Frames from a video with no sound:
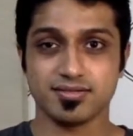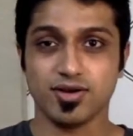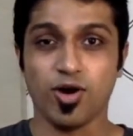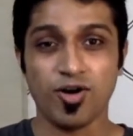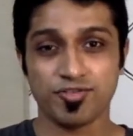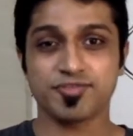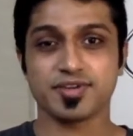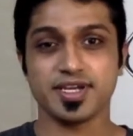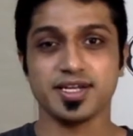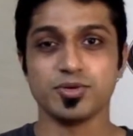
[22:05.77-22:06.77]
off
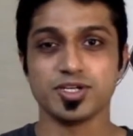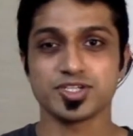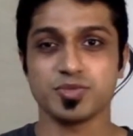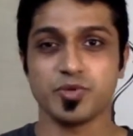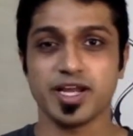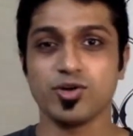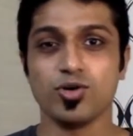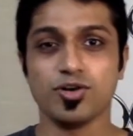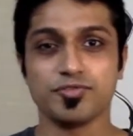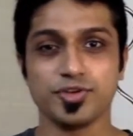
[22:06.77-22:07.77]
in a worship when I go
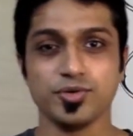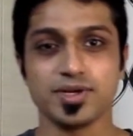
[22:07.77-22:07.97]
off tune,